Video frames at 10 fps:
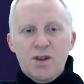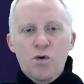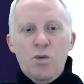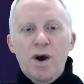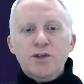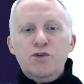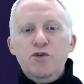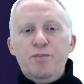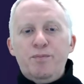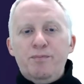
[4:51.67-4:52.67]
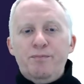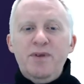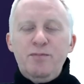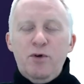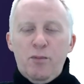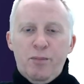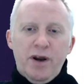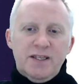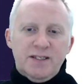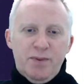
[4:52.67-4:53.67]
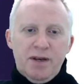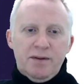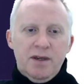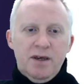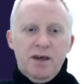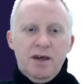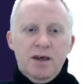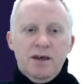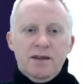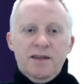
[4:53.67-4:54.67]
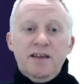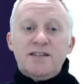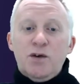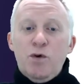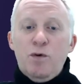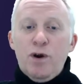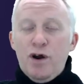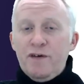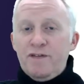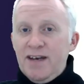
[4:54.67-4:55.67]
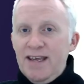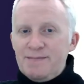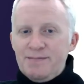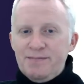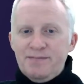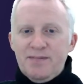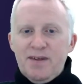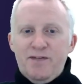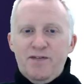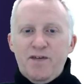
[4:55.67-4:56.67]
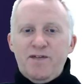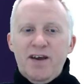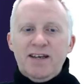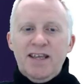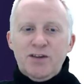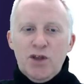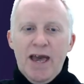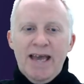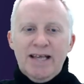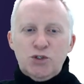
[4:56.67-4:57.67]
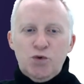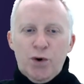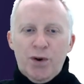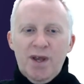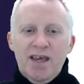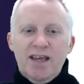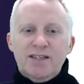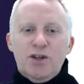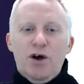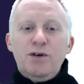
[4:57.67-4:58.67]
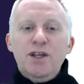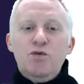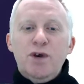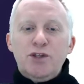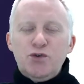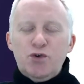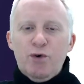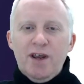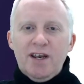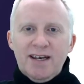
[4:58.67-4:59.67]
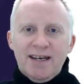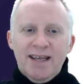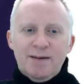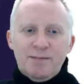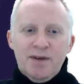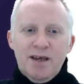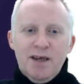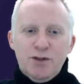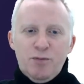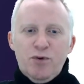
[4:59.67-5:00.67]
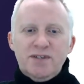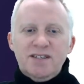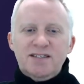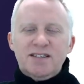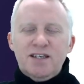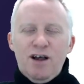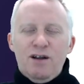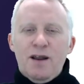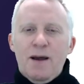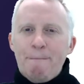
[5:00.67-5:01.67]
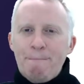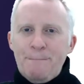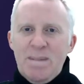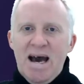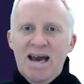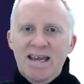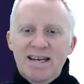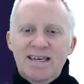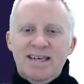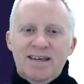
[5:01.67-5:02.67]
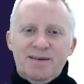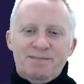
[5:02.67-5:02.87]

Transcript: Why do people participate. There is a reward of NIM for finding the answer. Is the only way to create NIM. The process is called mining.